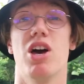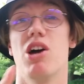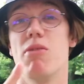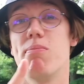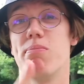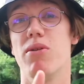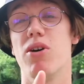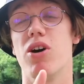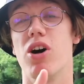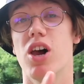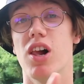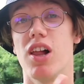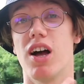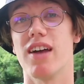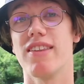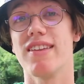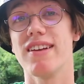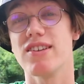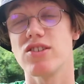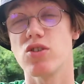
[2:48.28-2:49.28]
But I
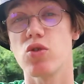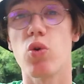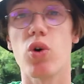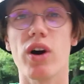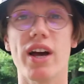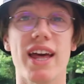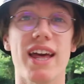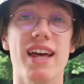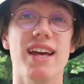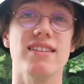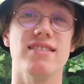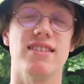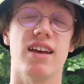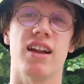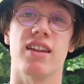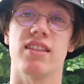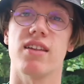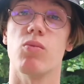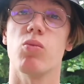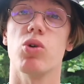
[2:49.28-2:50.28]
think it's quite easy, and I
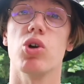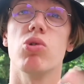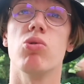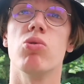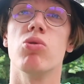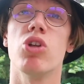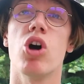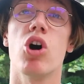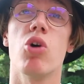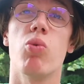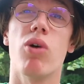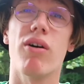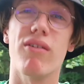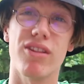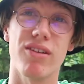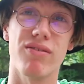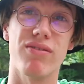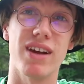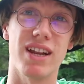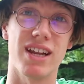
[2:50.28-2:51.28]
think we all know what
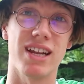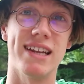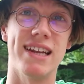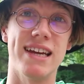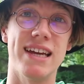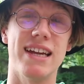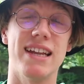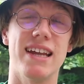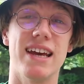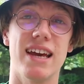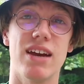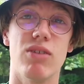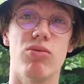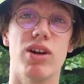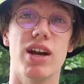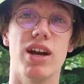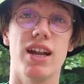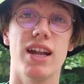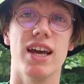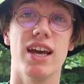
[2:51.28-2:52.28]
the Villa need here,
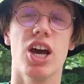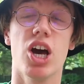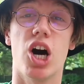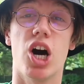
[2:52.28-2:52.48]
really.